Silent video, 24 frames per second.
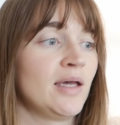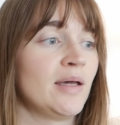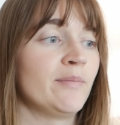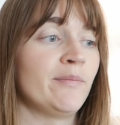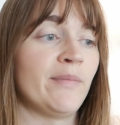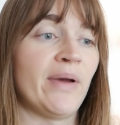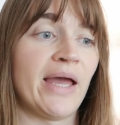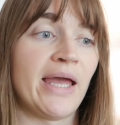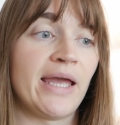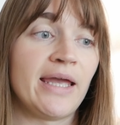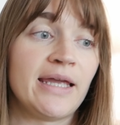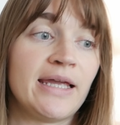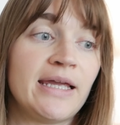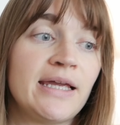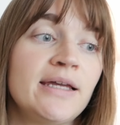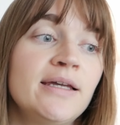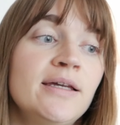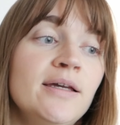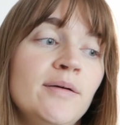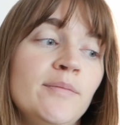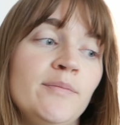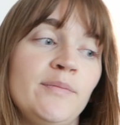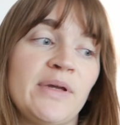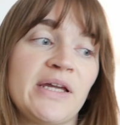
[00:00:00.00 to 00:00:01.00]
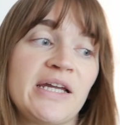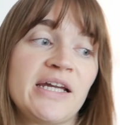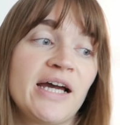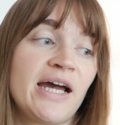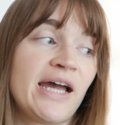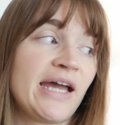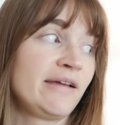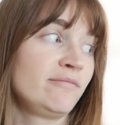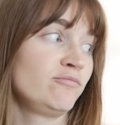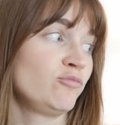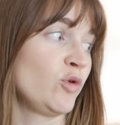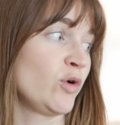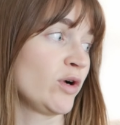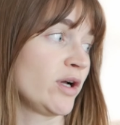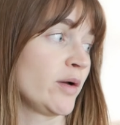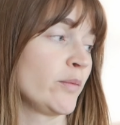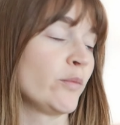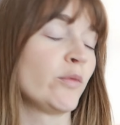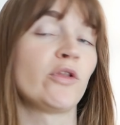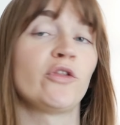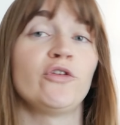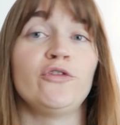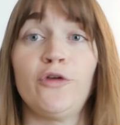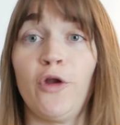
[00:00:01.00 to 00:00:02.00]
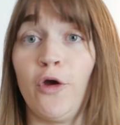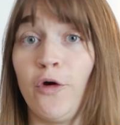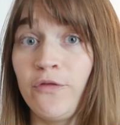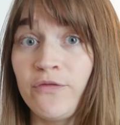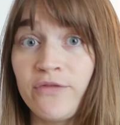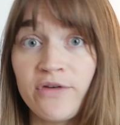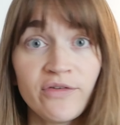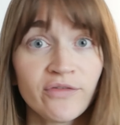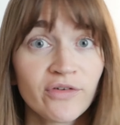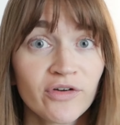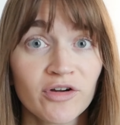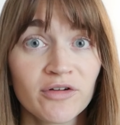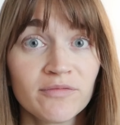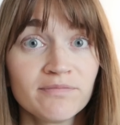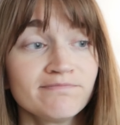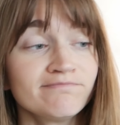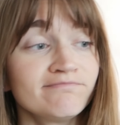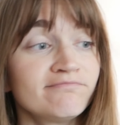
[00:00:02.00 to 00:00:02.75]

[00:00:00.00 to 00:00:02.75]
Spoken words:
My big guy woke up with no fever.